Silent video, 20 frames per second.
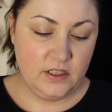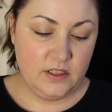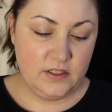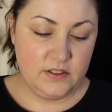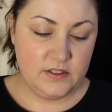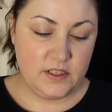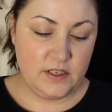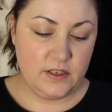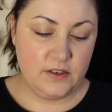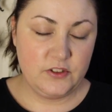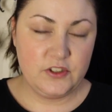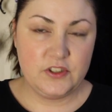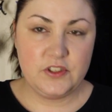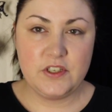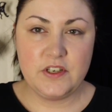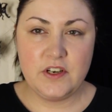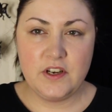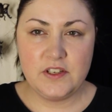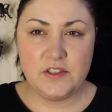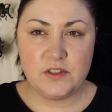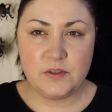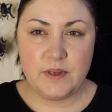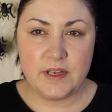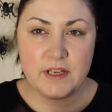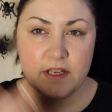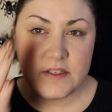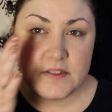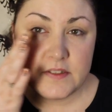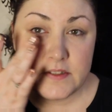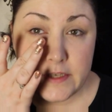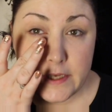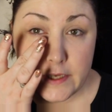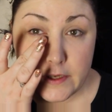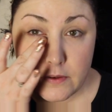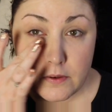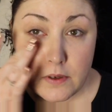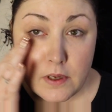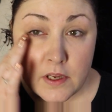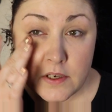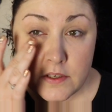So just a nice quick
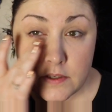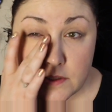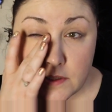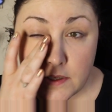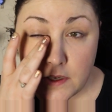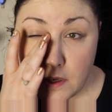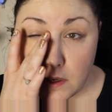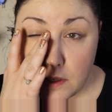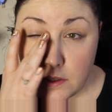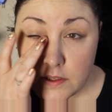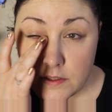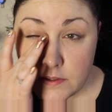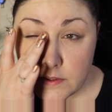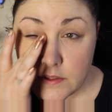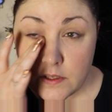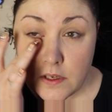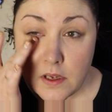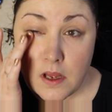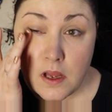conceal under the eyes.